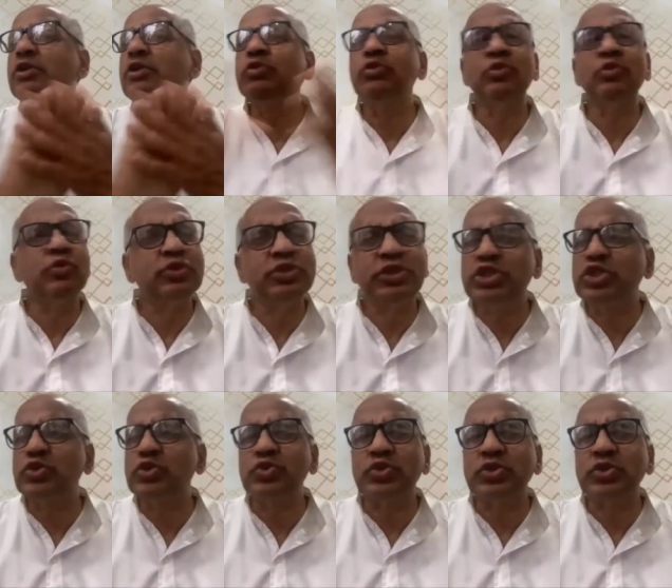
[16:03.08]
to those
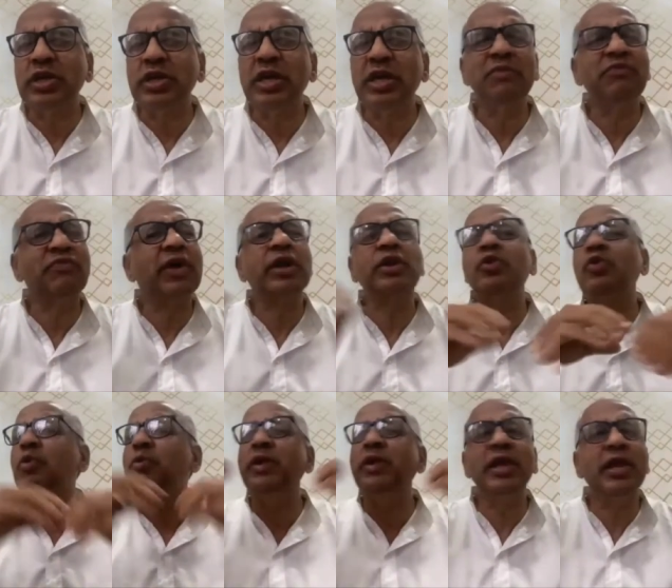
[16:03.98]
issues. In fact,
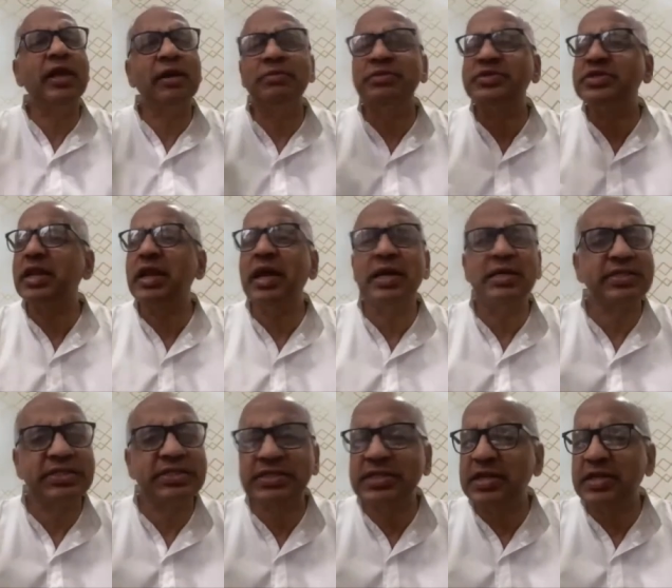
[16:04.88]
nobody comes and
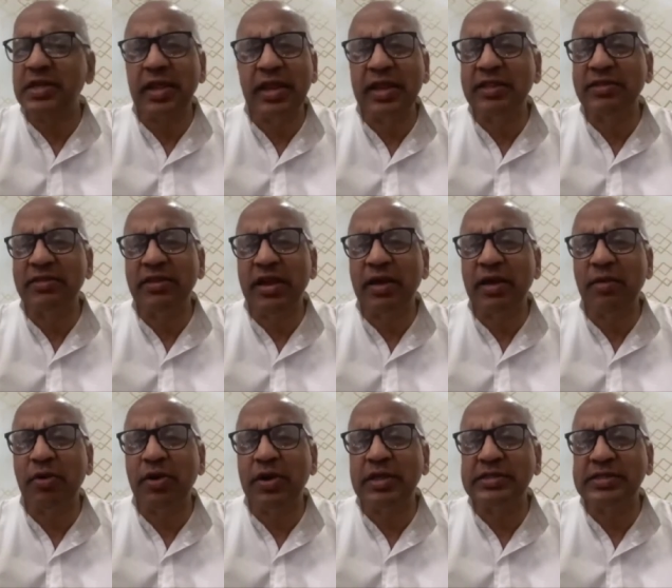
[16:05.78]
asks us anything
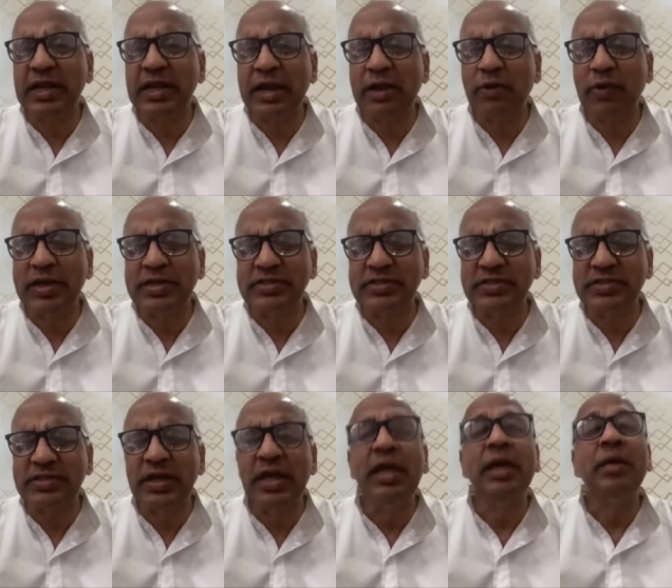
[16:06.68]
about as advice.
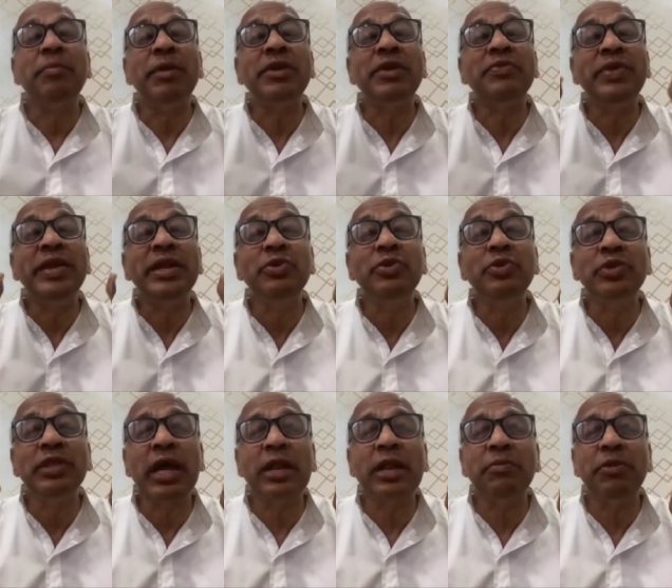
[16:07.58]
But we do
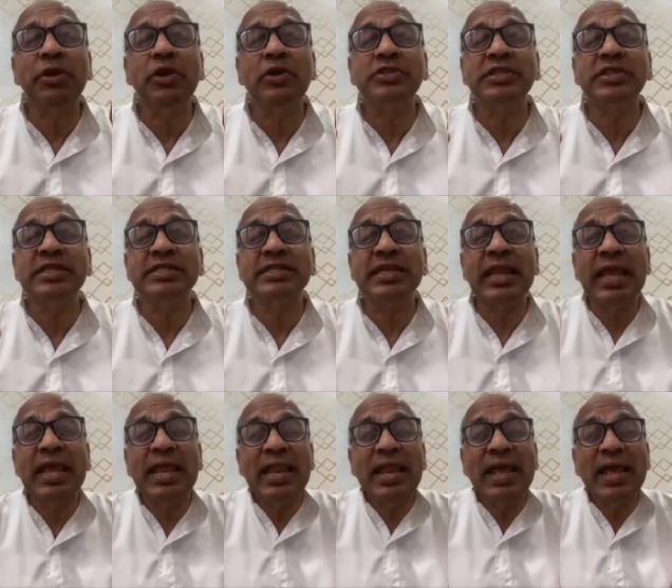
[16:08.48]
that because there is an
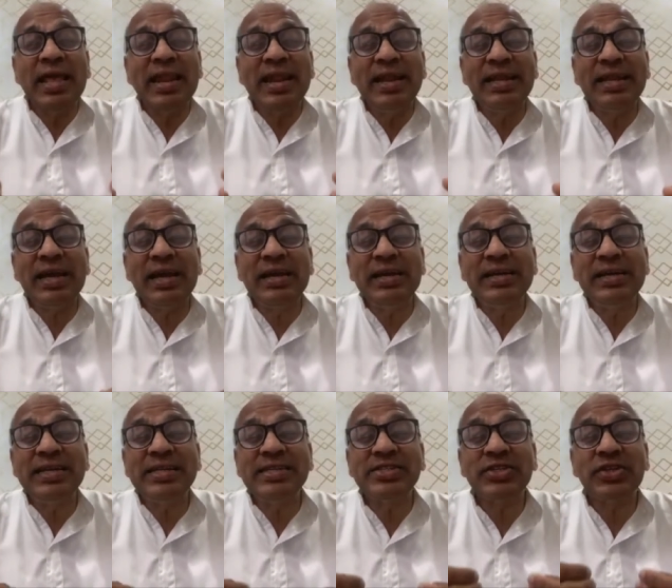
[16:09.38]
inherent
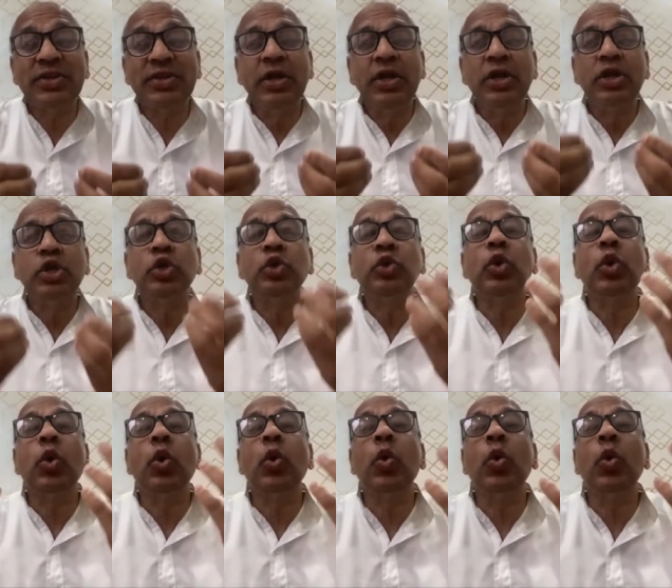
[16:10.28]
urge to
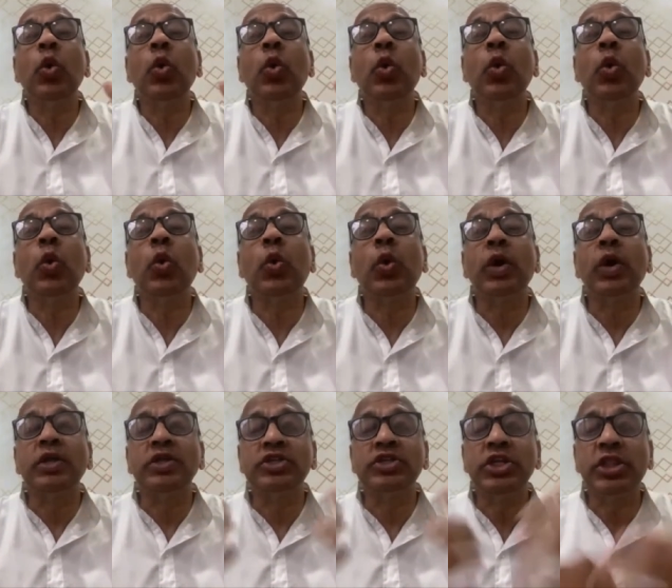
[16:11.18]
know.
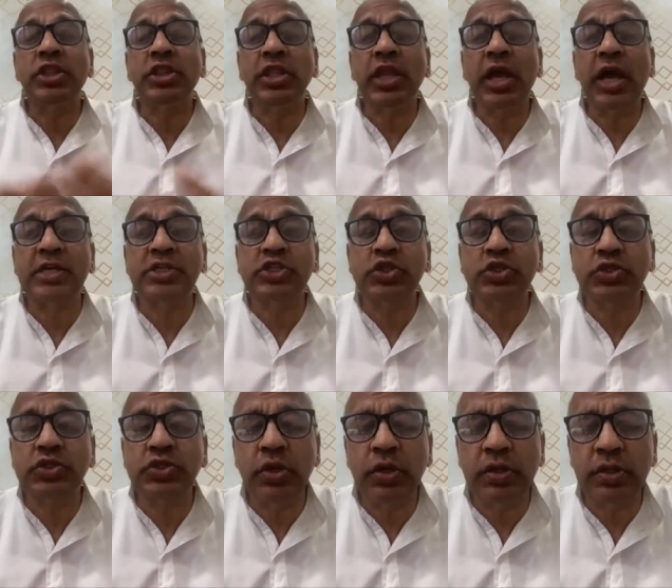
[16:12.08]

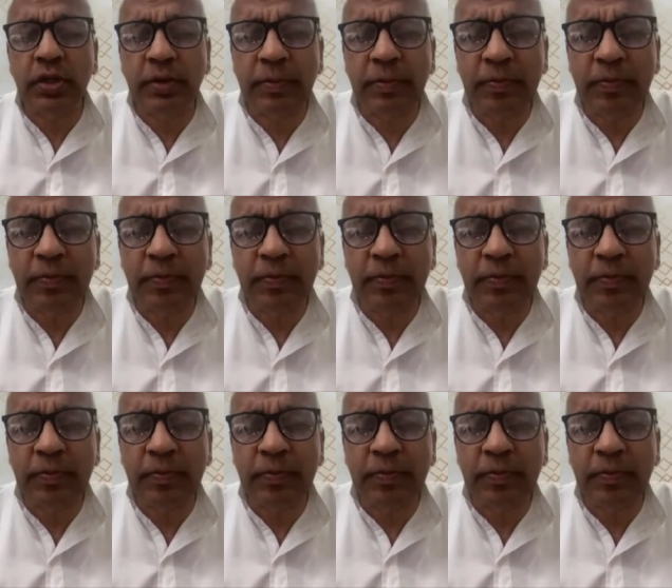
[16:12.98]
Jidnyasyada.